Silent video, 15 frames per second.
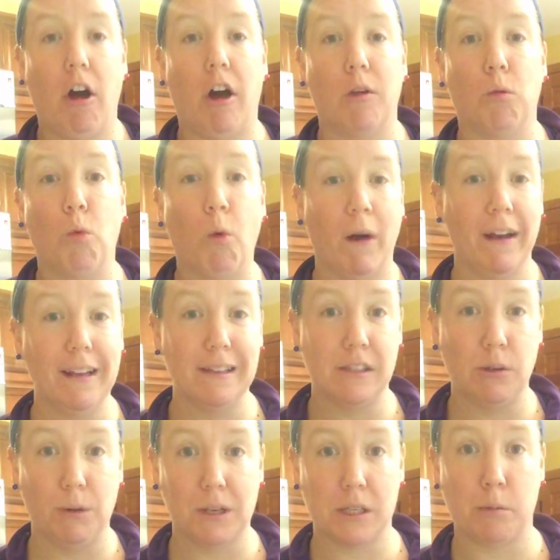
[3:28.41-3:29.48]
on what is
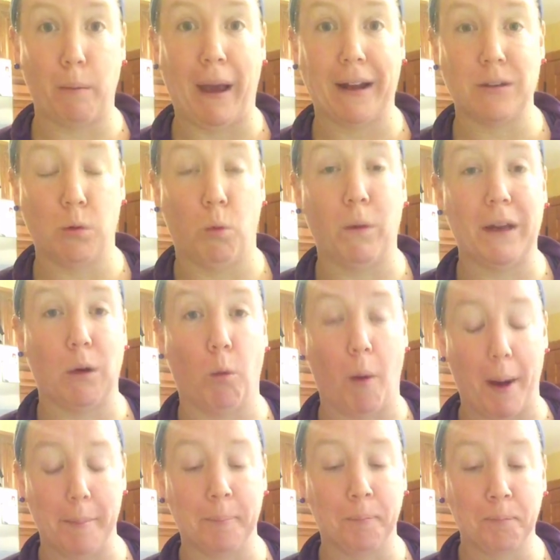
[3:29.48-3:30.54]
to expect week
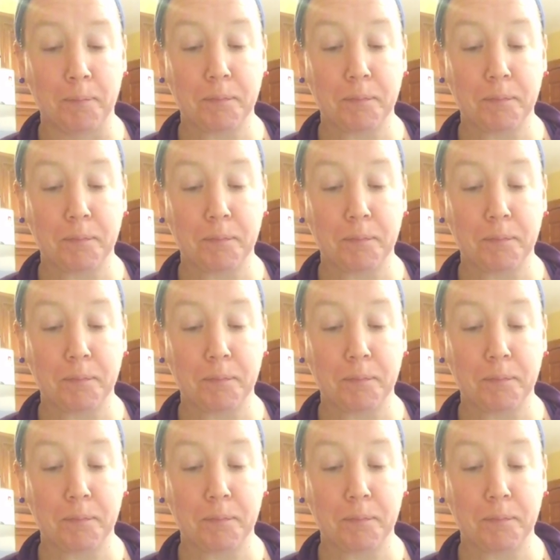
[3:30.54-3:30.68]
1.